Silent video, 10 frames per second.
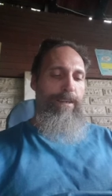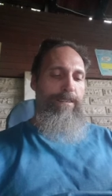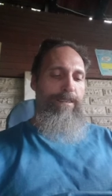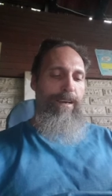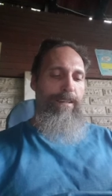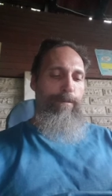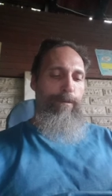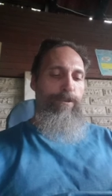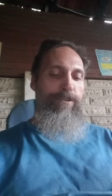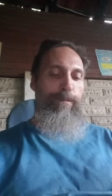inside the
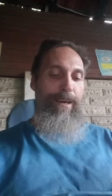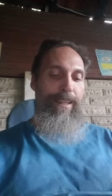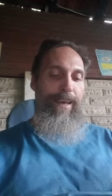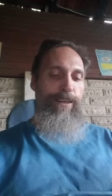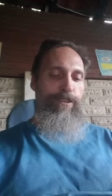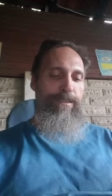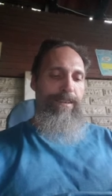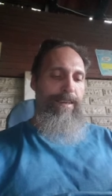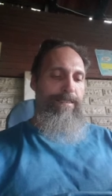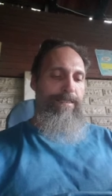mosque by the
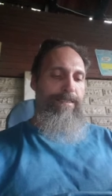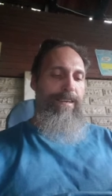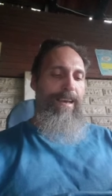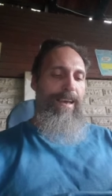agitators,